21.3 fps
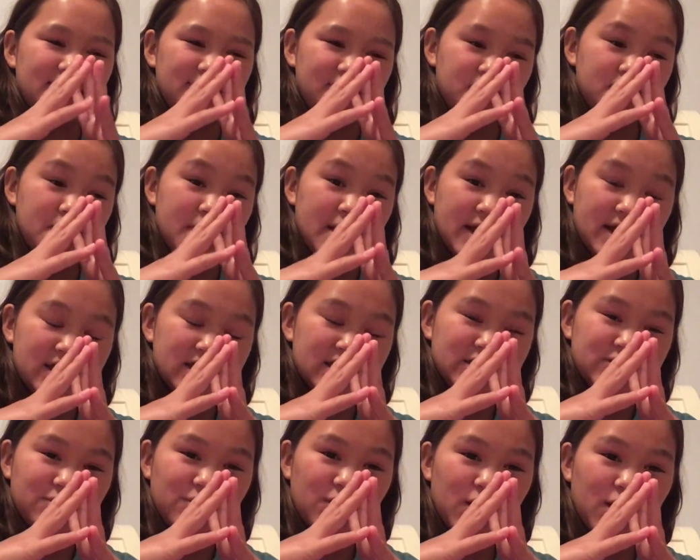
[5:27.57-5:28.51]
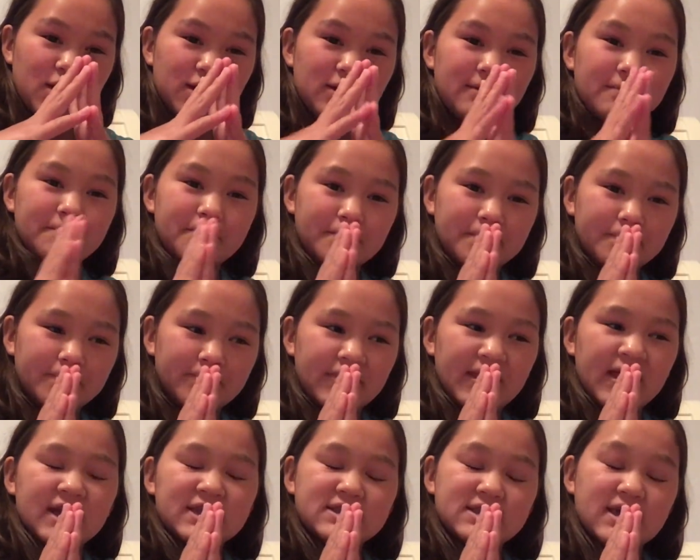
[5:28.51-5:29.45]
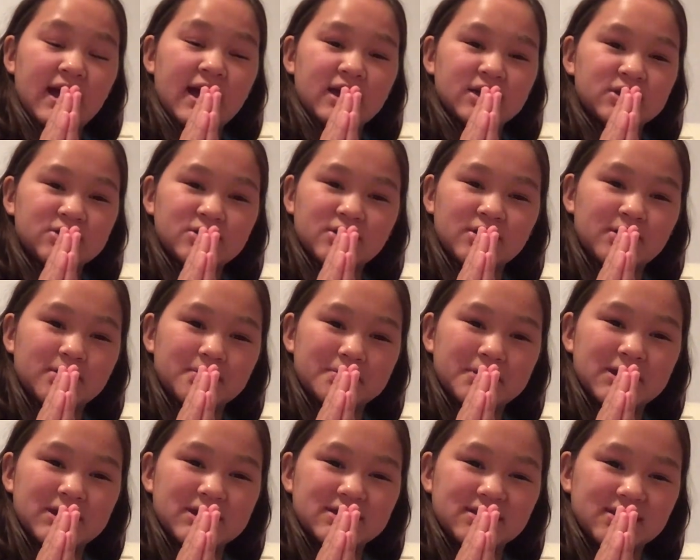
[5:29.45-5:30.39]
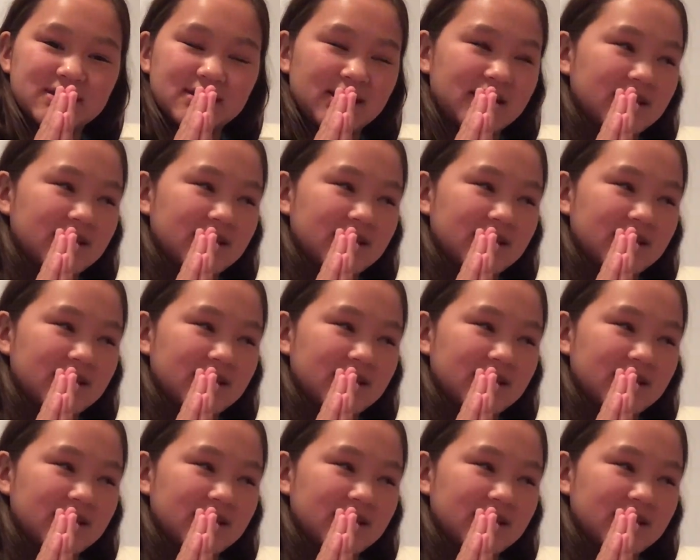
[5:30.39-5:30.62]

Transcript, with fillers: if you made it this far, that's actually amazing.